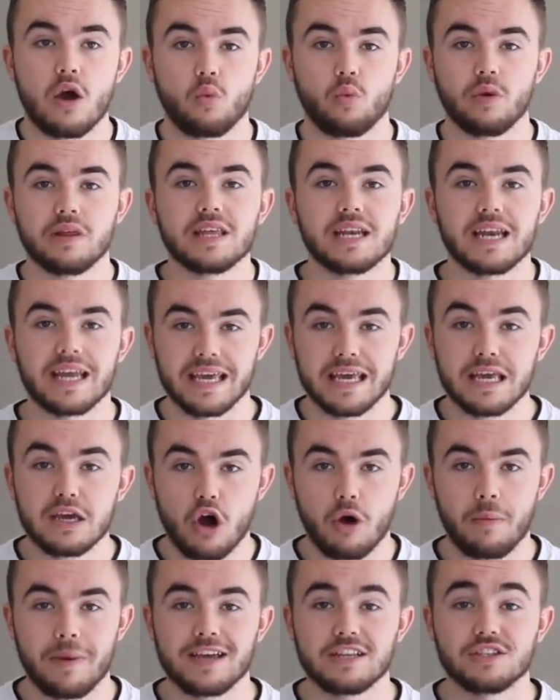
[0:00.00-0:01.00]
With an
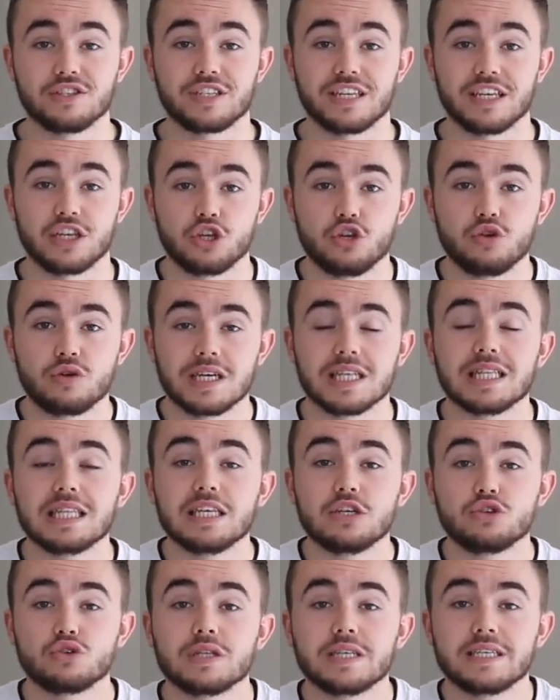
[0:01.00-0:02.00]
e-com agency, you can
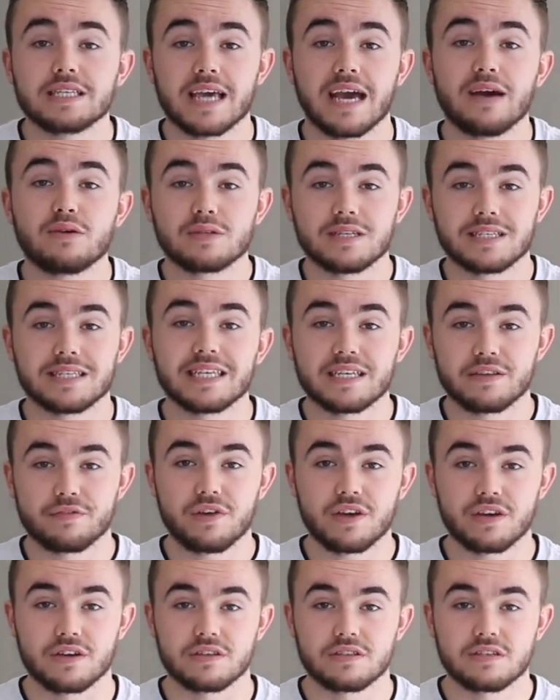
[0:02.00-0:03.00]
literally scale to 6
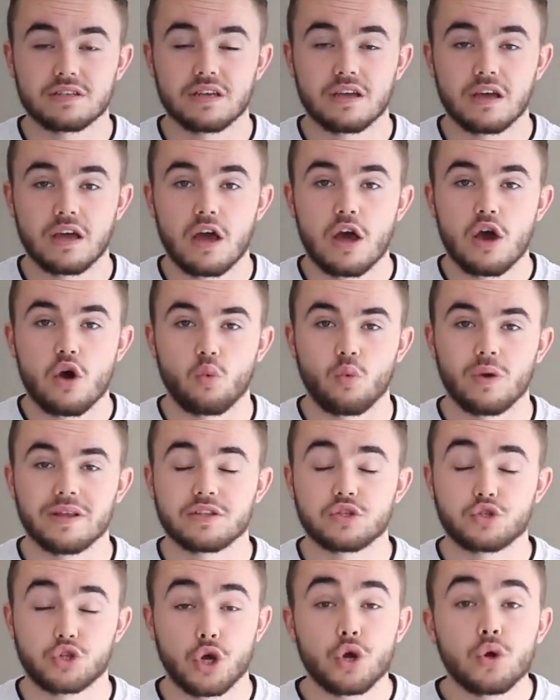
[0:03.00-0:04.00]
figures
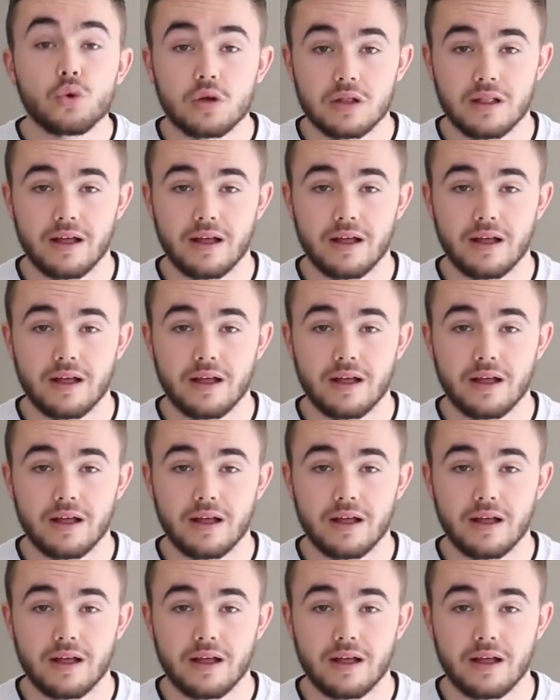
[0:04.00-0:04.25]
with 2